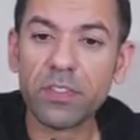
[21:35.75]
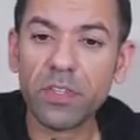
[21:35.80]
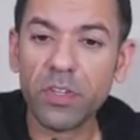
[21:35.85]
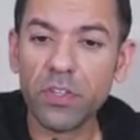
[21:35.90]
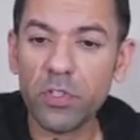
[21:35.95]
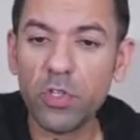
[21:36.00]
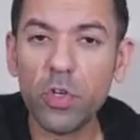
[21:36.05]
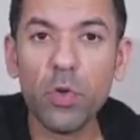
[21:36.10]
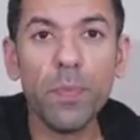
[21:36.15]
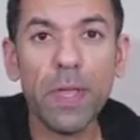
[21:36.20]

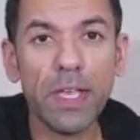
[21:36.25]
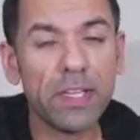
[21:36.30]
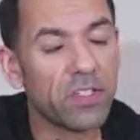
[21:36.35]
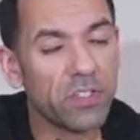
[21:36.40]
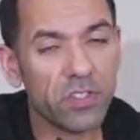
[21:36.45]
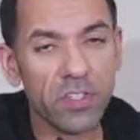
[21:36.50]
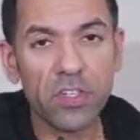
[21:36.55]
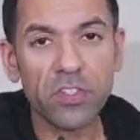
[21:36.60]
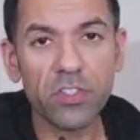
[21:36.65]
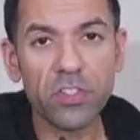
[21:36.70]
you'll make
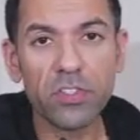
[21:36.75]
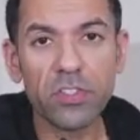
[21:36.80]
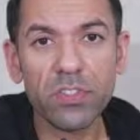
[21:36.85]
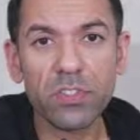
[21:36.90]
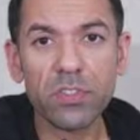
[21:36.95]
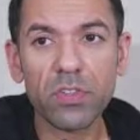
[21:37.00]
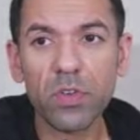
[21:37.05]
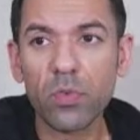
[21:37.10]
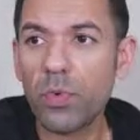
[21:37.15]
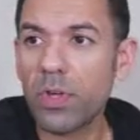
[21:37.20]

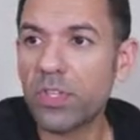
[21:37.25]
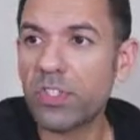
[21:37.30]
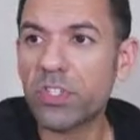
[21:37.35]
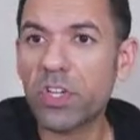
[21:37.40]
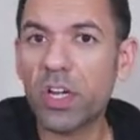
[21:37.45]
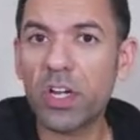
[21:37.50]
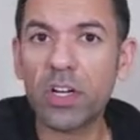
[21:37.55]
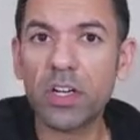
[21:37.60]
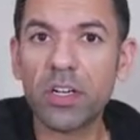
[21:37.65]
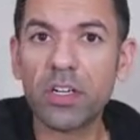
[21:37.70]
decisions which
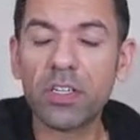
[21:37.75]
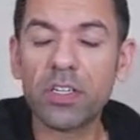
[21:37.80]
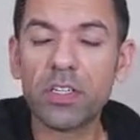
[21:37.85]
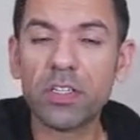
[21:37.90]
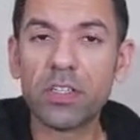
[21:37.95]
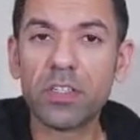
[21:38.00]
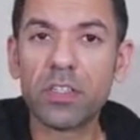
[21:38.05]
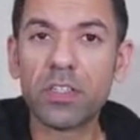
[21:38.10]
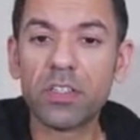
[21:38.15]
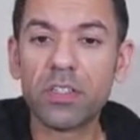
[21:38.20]
are
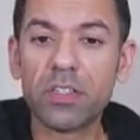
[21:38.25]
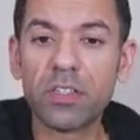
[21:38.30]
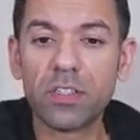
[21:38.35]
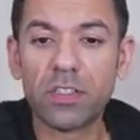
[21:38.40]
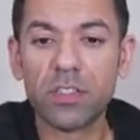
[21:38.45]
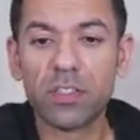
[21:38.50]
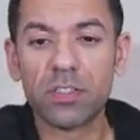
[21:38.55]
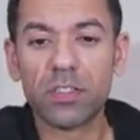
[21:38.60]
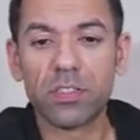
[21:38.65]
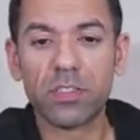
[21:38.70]

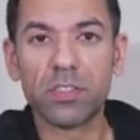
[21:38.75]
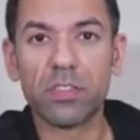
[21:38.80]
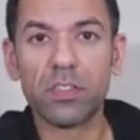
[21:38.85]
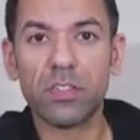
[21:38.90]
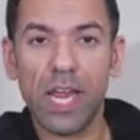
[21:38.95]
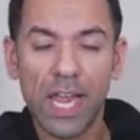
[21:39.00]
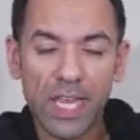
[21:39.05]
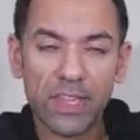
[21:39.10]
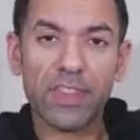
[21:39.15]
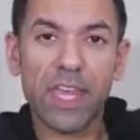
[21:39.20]

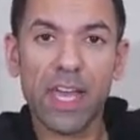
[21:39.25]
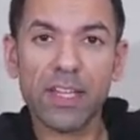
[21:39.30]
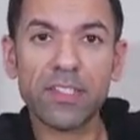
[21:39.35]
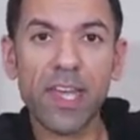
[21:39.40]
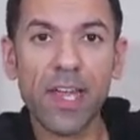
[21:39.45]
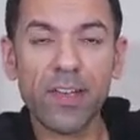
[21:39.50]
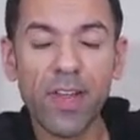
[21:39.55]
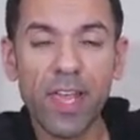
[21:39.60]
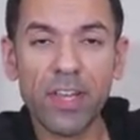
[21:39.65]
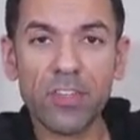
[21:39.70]
in that
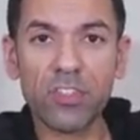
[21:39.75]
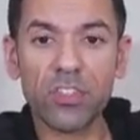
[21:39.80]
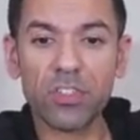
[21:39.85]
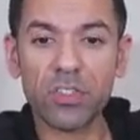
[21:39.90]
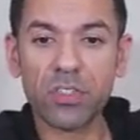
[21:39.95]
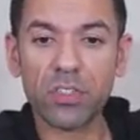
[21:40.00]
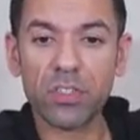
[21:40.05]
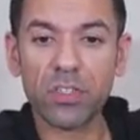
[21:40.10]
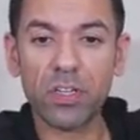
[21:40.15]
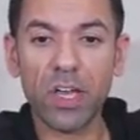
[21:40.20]
direction,
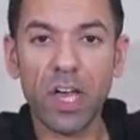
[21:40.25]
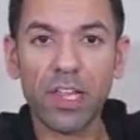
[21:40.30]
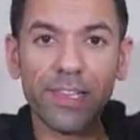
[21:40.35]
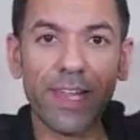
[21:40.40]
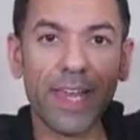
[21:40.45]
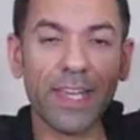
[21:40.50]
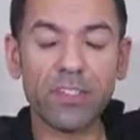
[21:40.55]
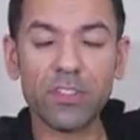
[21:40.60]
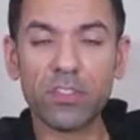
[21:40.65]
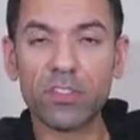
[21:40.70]

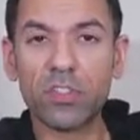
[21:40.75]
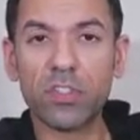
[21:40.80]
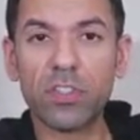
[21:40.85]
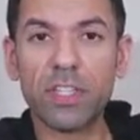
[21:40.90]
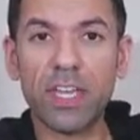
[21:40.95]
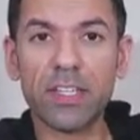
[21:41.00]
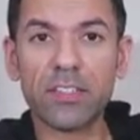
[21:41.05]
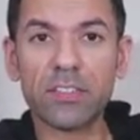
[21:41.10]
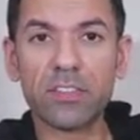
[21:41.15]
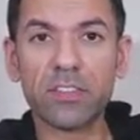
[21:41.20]
aligned to
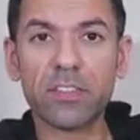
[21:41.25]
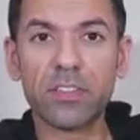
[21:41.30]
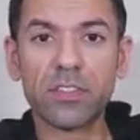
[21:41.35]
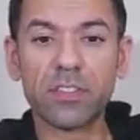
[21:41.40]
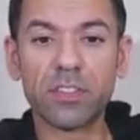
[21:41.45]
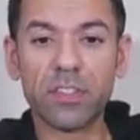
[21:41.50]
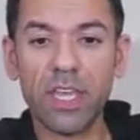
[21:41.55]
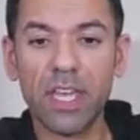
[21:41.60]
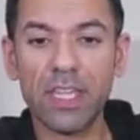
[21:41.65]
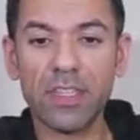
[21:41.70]
that,
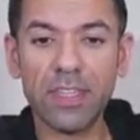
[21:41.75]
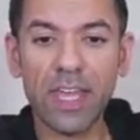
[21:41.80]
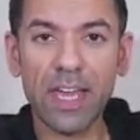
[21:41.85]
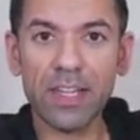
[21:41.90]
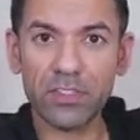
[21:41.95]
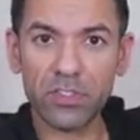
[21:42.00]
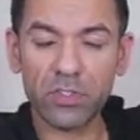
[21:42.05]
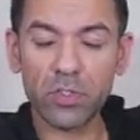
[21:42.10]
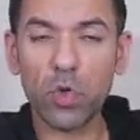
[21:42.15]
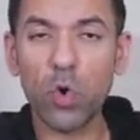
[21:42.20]
in
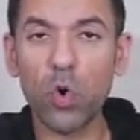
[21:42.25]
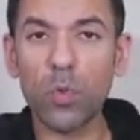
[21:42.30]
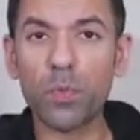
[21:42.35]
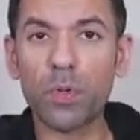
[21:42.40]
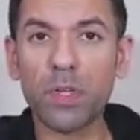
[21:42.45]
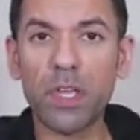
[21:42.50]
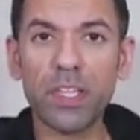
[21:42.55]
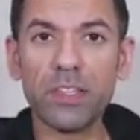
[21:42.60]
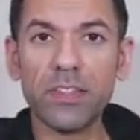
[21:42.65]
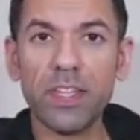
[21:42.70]
that scope, in